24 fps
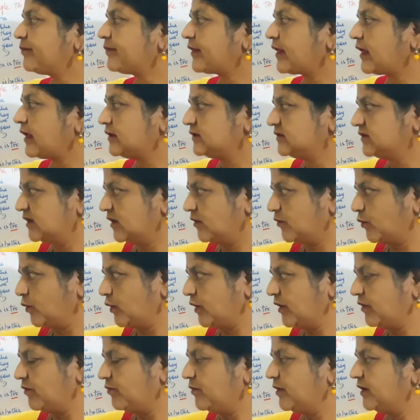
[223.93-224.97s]
And
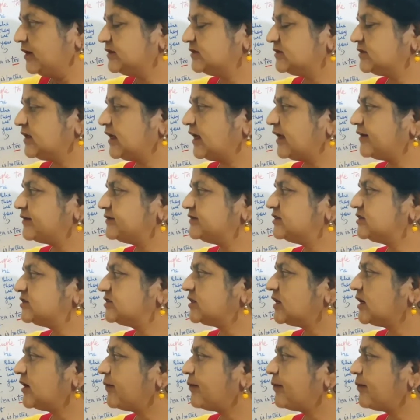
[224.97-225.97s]
how it is changed?